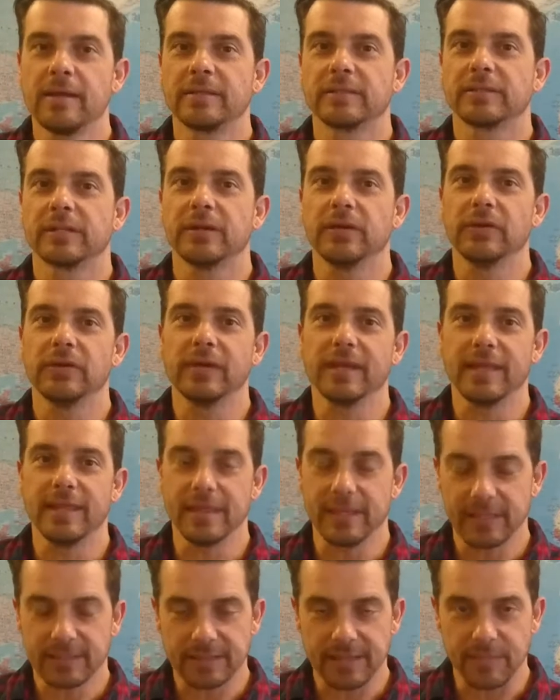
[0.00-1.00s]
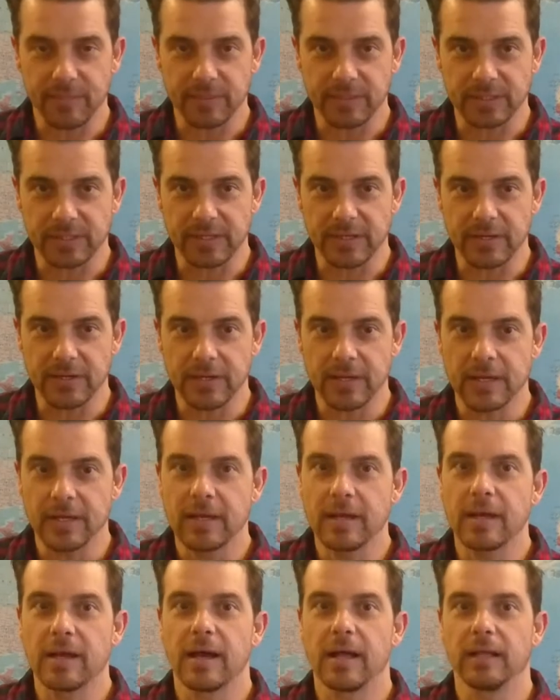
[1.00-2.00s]
So in this episode,
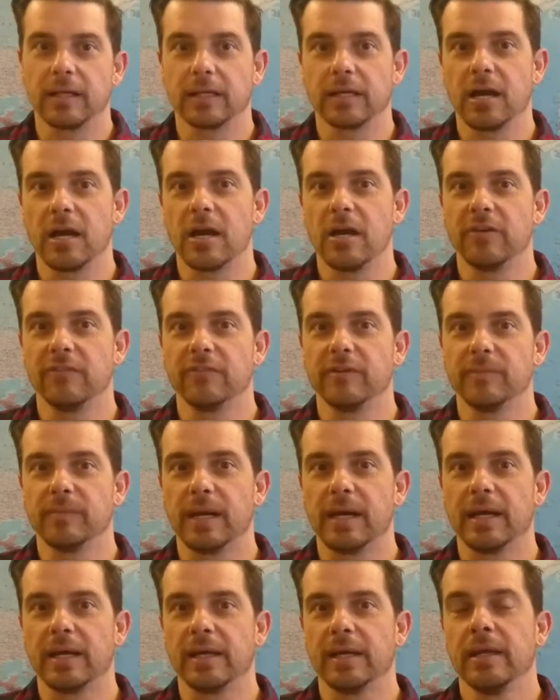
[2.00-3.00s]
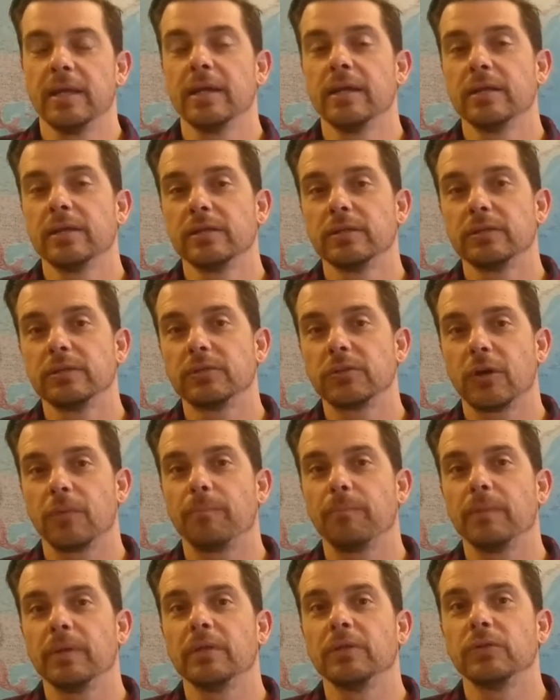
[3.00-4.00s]
I'll go over my
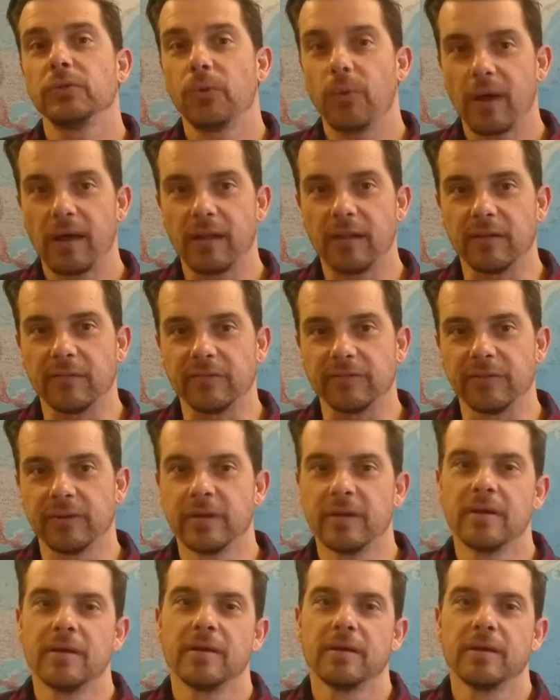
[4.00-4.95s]
top 12